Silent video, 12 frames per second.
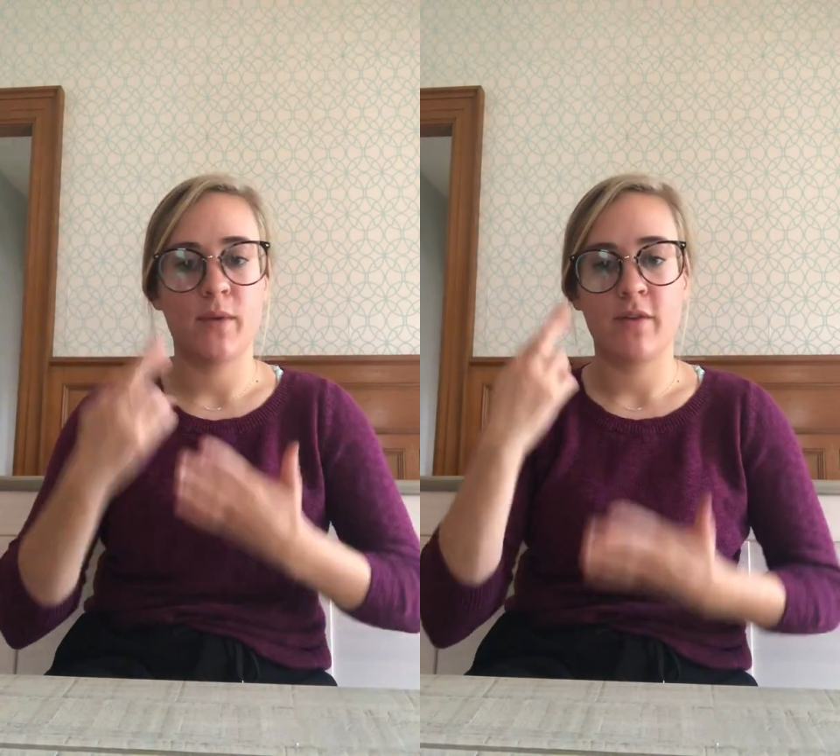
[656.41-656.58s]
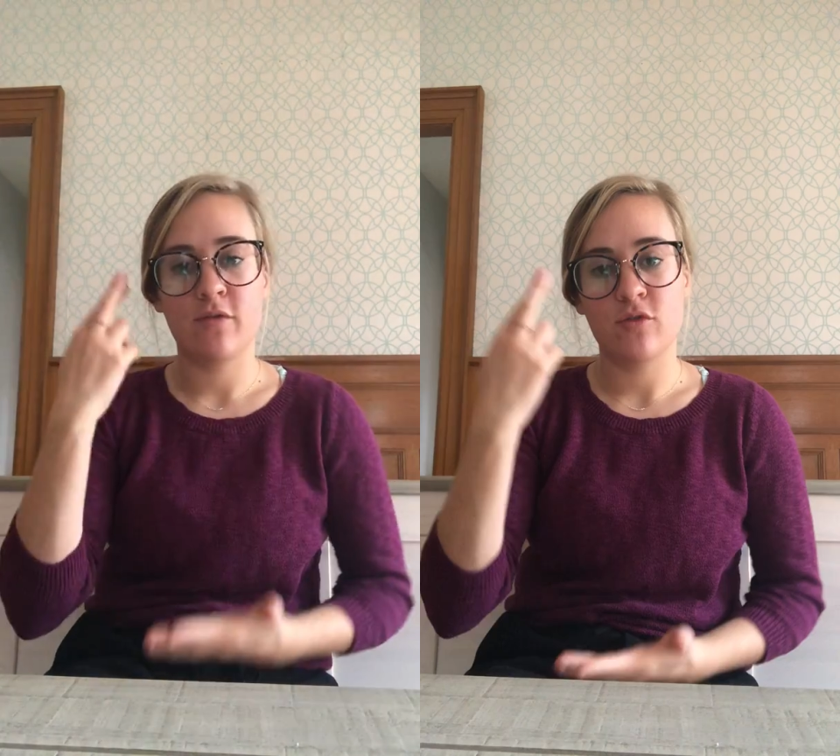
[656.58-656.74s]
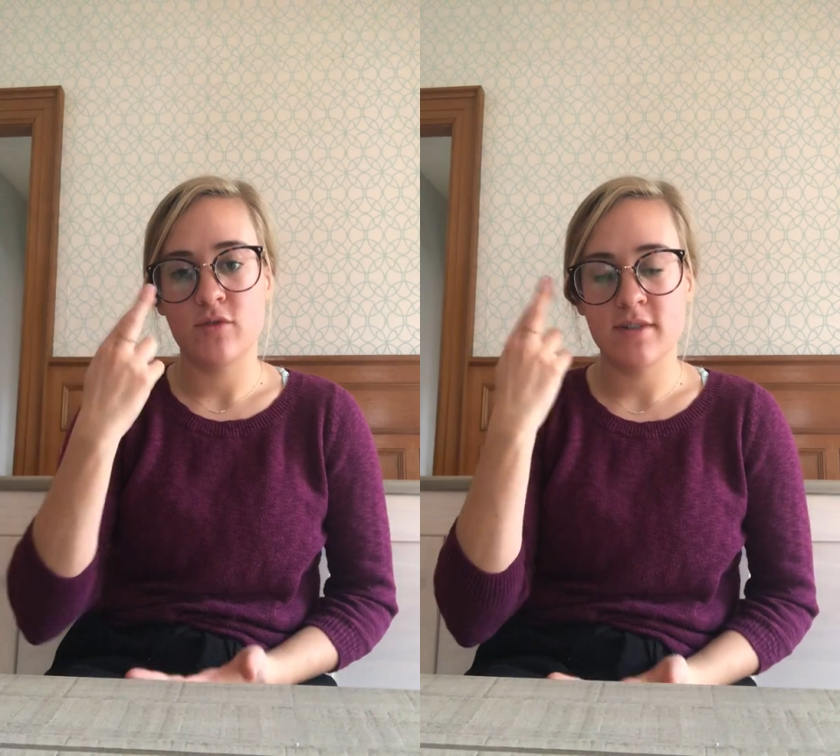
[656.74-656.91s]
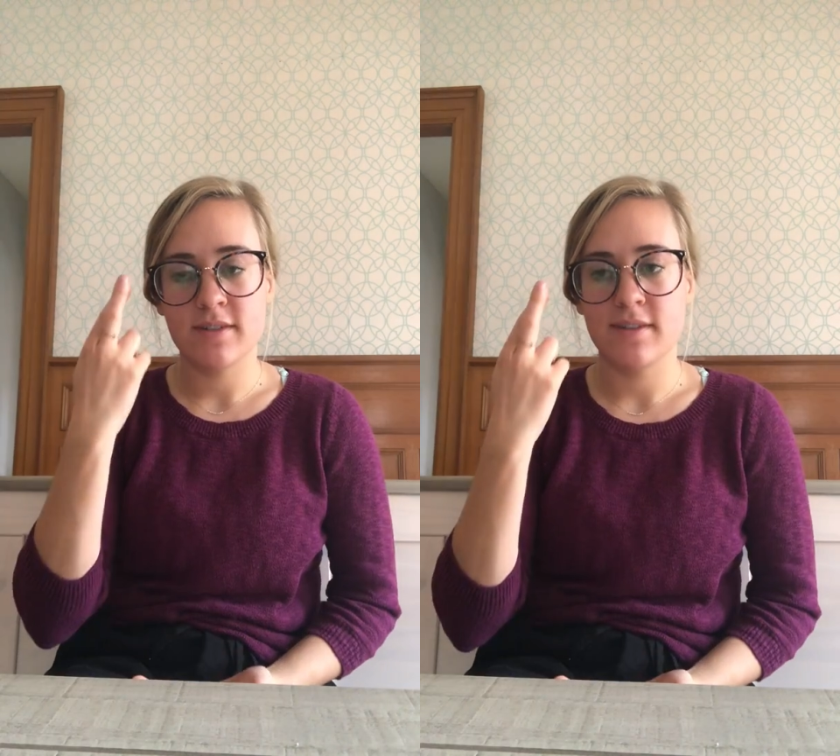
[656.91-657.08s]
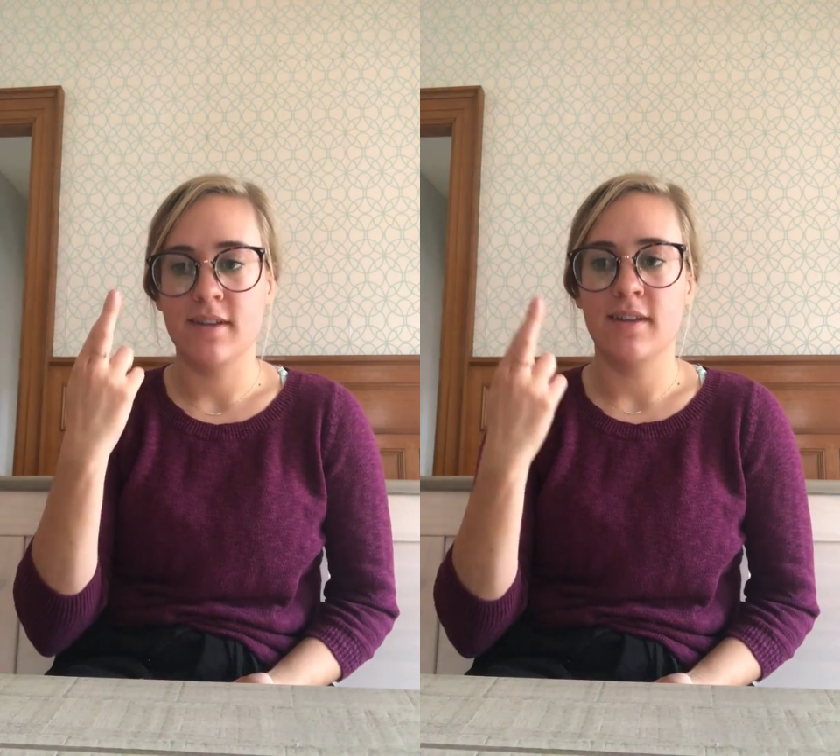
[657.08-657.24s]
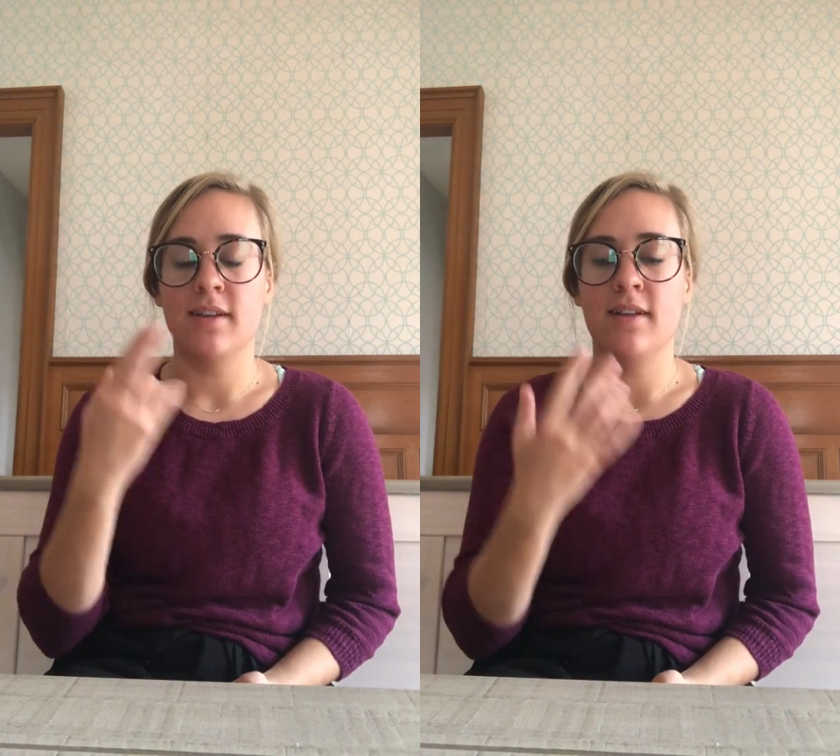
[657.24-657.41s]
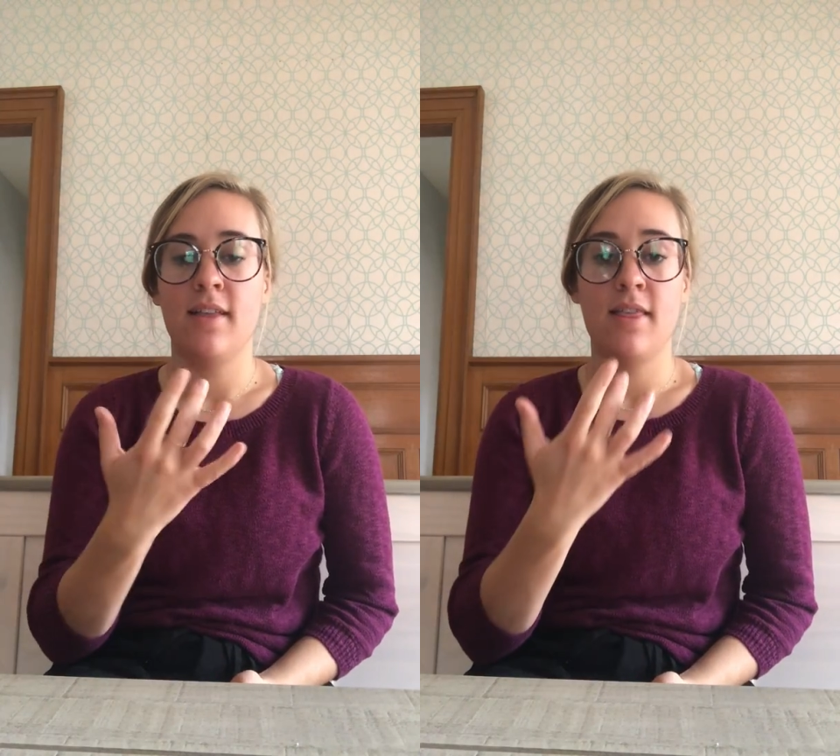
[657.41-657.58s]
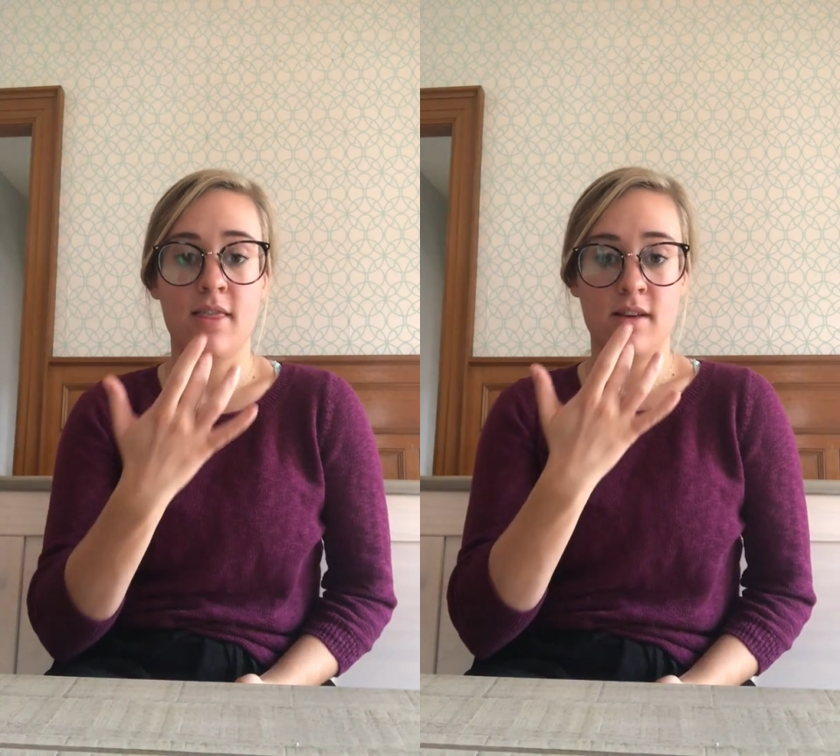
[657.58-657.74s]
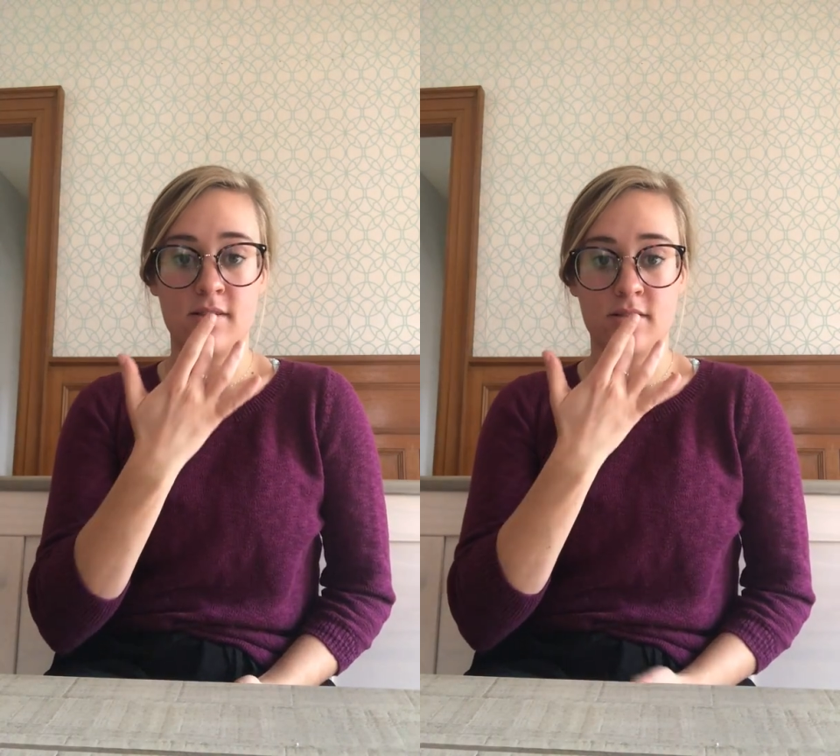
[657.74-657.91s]
the tongue itself
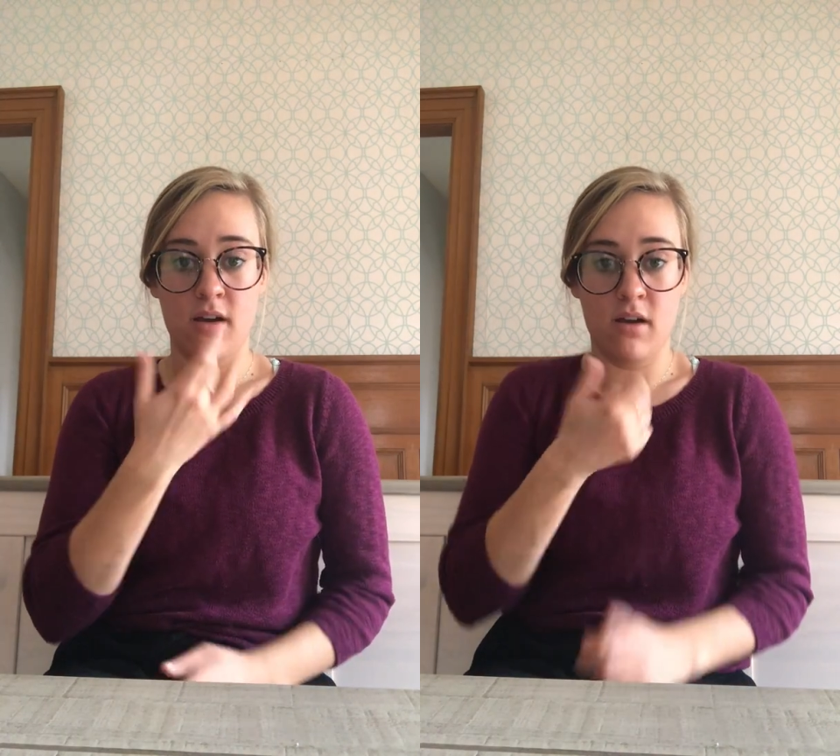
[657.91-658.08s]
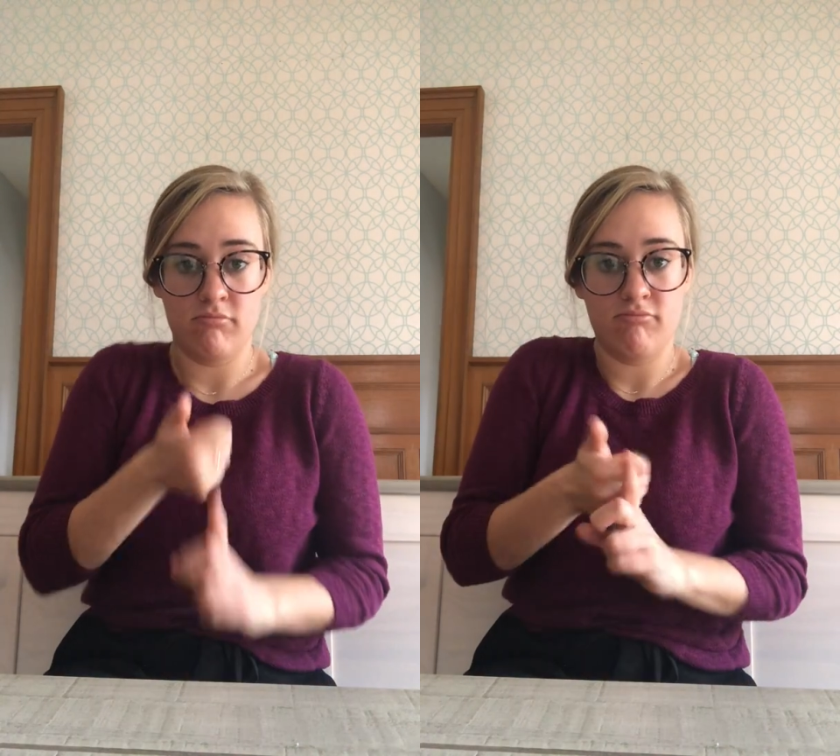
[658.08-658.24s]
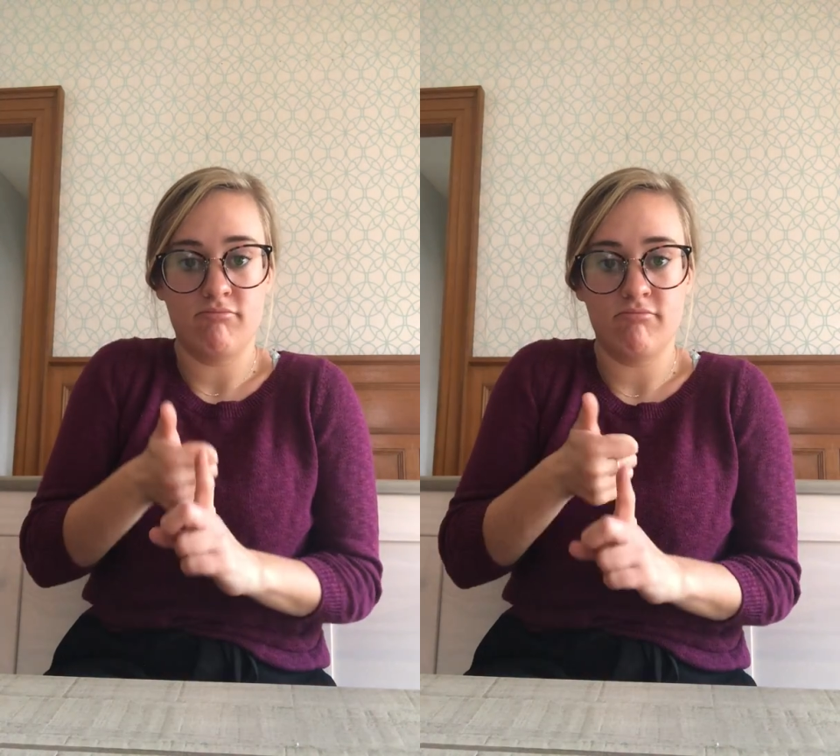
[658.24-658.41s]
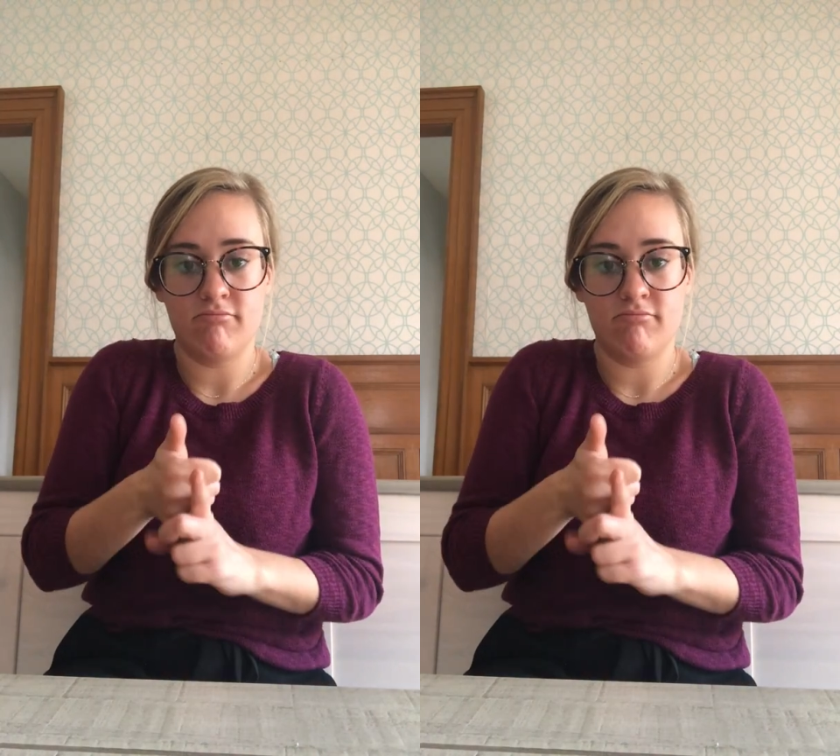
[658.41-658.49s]
doesn't